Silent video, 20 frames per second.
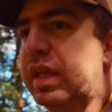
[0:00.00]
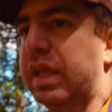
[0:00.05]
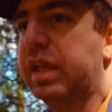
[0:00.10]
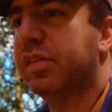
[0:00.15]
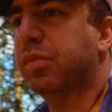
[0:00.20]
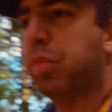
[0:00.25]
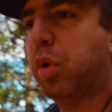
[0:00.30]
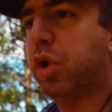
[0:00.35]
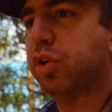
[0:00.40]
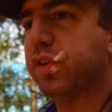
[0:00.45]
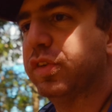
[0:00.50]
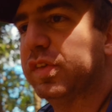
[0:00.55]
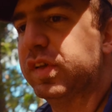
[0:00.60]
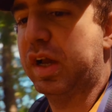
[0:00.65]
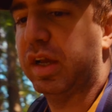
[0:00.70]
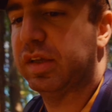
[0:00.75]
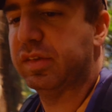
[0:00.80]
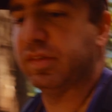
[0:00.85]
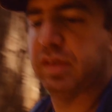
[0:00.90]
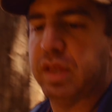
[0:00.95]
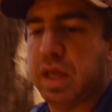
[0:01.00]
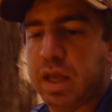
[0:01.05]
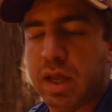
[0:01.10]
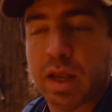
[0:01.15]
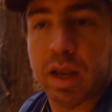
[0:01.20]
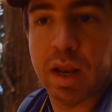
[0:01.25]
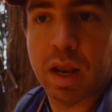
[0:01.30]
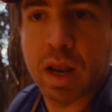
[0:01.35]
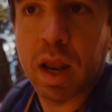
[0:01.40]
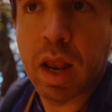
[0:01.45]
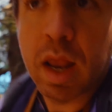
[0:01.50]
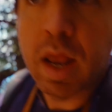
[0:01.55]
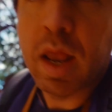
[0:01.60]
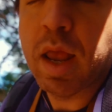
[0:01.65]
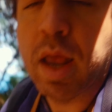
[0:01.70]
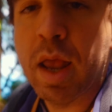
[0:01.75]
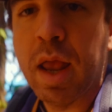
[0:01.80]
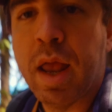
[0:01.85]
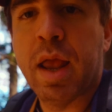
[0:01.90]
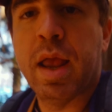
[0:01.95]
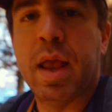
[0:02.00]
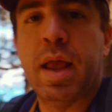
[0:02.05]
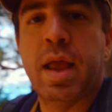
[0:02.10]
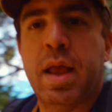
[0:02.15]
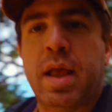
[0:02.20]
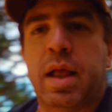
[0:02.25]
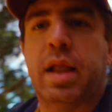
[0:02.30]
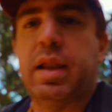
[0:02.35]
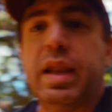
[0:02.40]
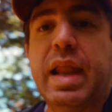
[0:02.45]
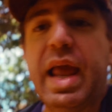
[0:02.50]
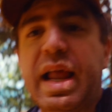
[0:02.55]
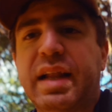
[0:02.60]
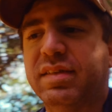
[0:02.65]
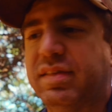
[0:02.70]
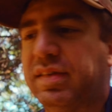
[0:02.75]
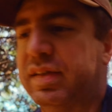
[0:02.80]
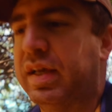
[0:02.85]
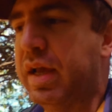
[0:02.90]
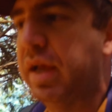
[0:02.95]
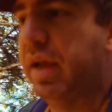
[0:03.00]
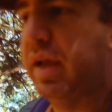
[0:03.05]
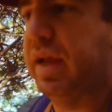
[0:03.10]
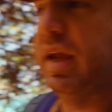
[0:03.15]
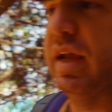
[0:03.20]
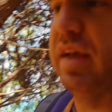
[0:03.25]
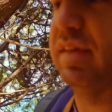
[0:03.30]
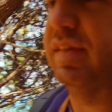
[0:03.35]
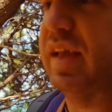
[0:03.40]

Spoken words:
a smaller sized lens is